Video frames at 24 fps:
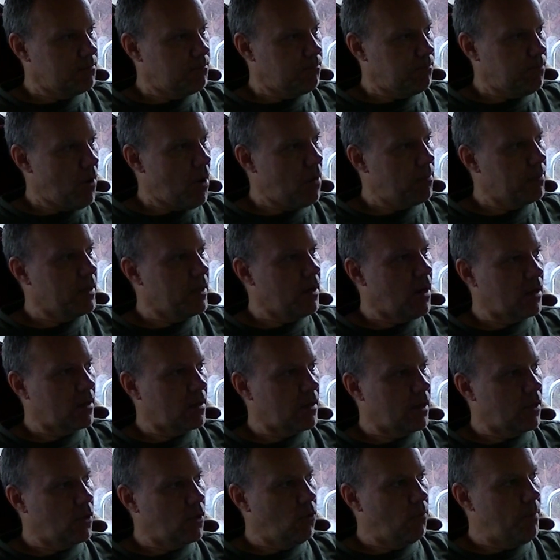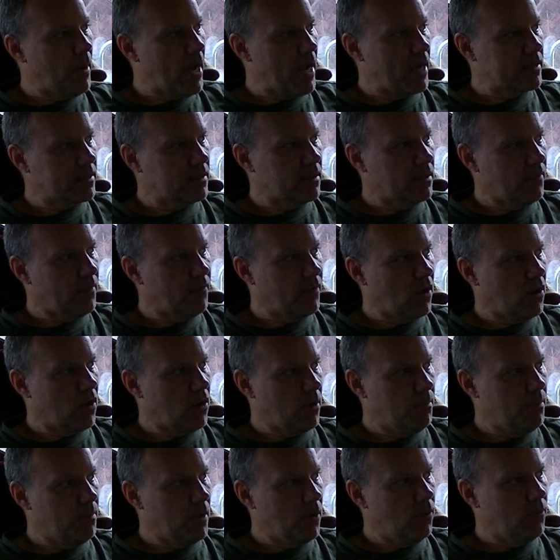Probably not going to go back to living
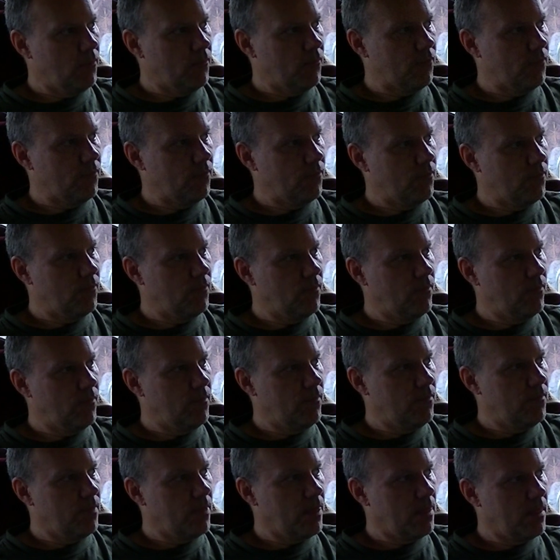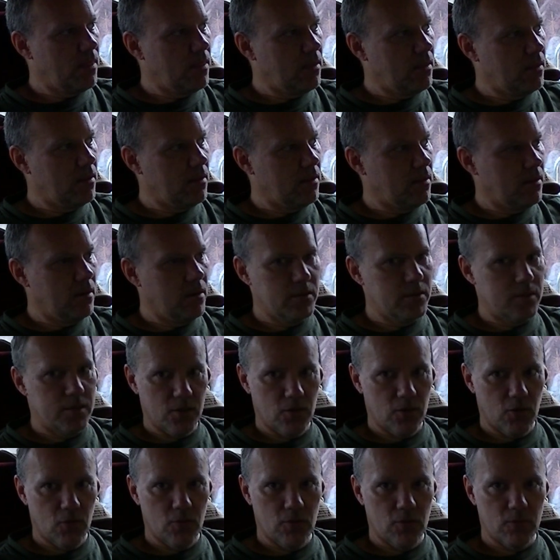on a boat
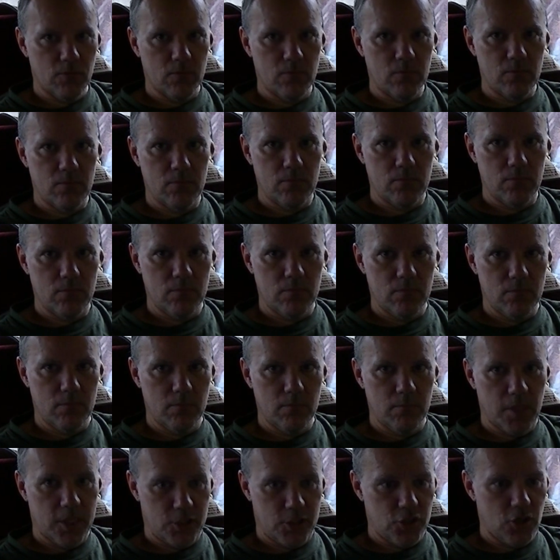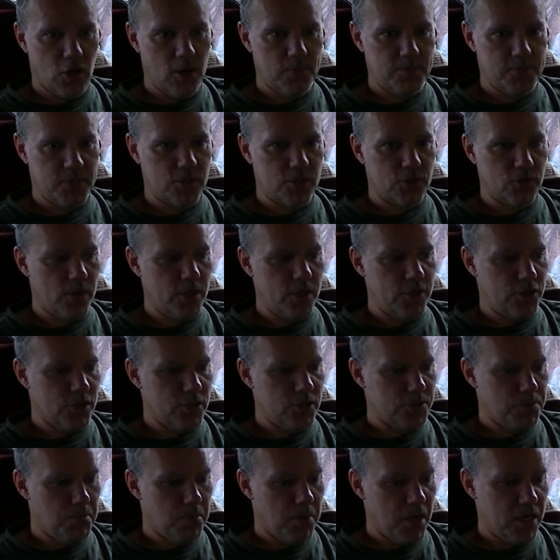until my job situation
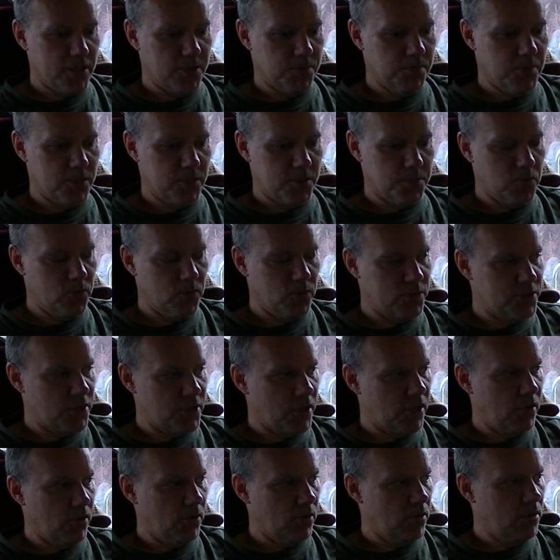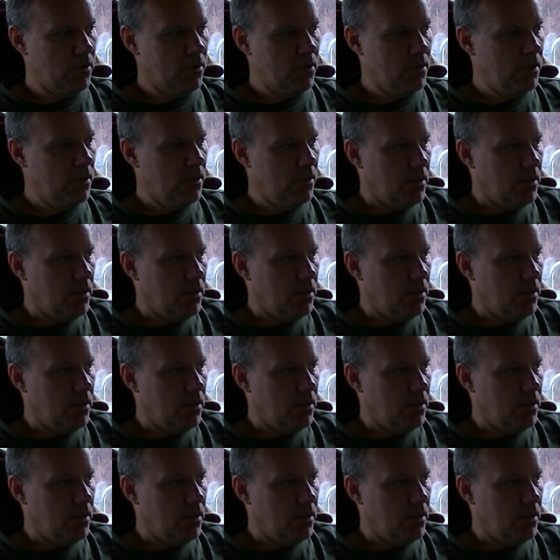is much, much more secure.